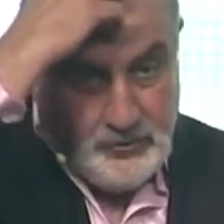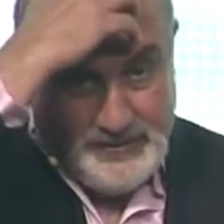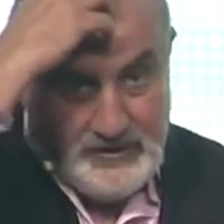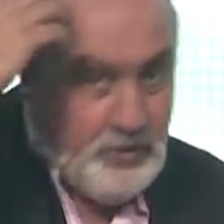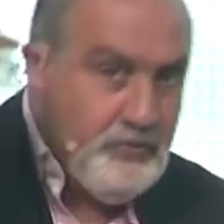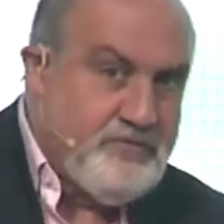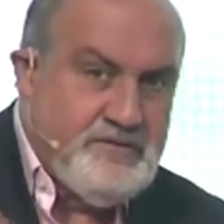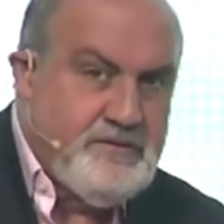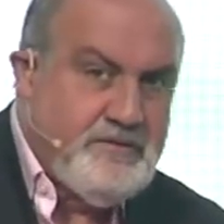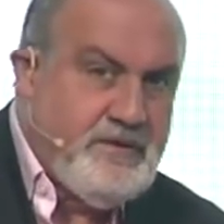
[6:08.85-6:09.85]
nobody
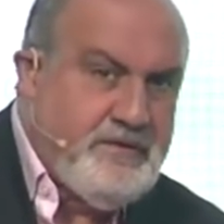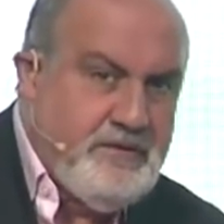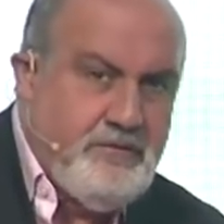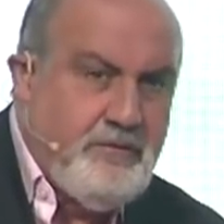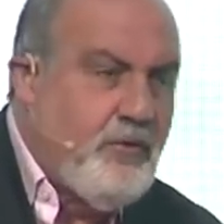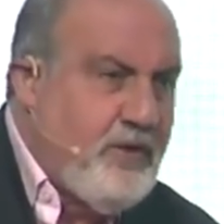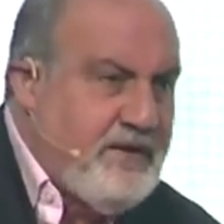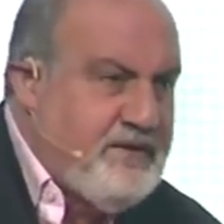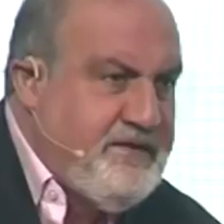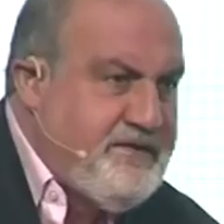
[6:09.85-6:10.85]
knows that they don't know, or
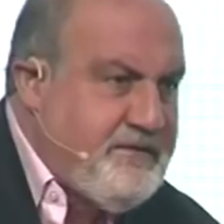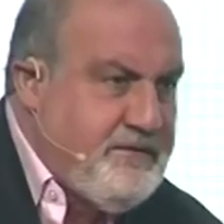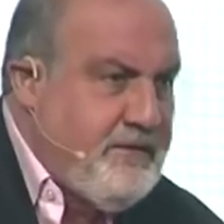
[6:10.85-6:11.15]
at least,